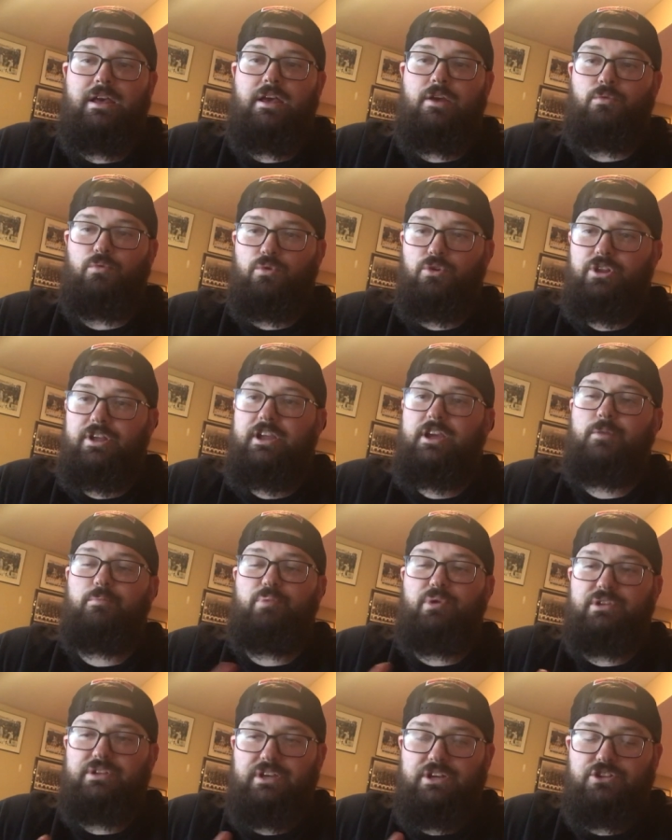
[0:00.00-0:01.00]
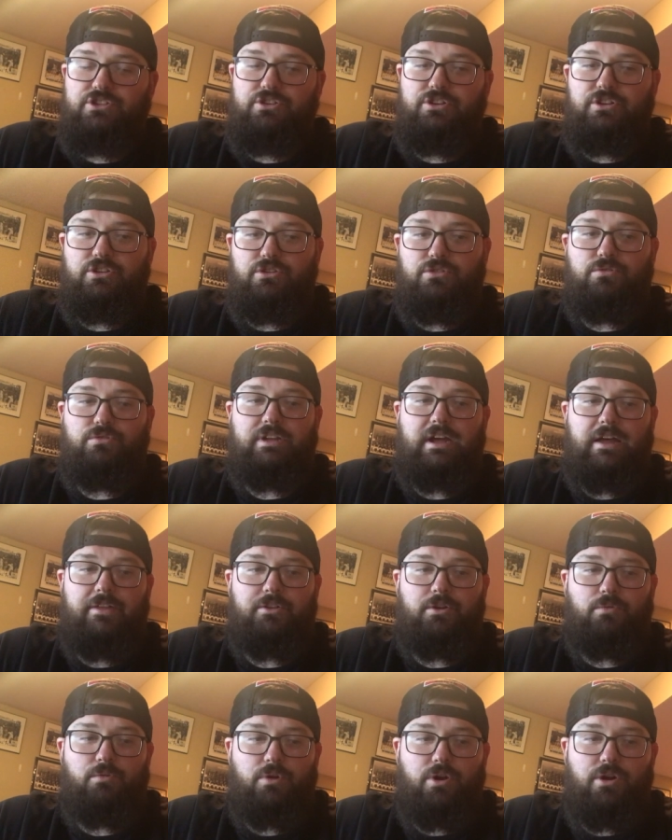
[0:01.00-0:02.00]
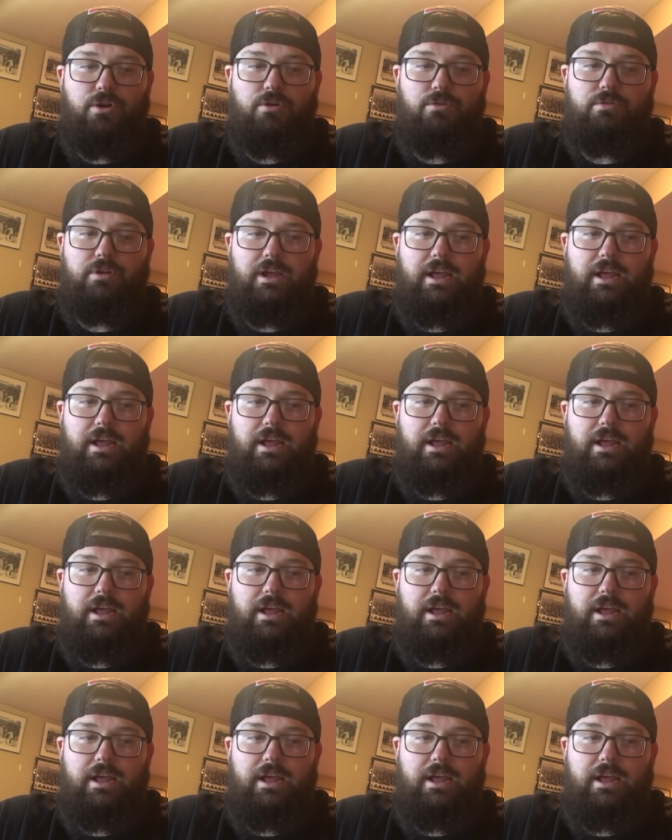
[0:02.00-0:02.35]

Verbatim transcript: really could potentially do down the road,